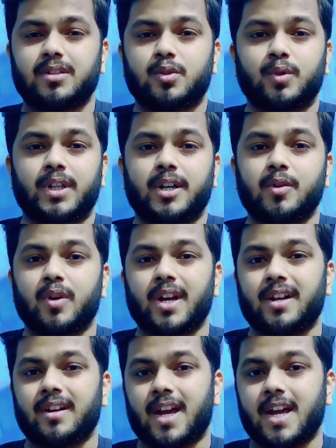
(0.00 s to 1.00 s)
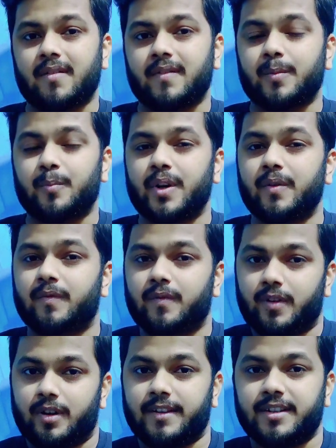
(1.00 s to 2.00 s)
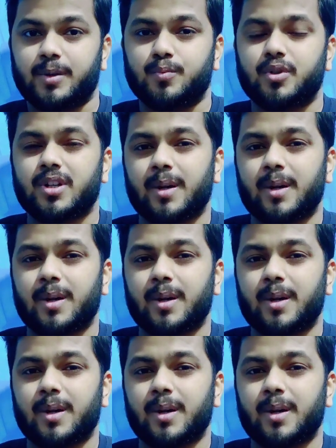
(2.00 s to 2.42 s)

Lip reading: so that you can have a brief description,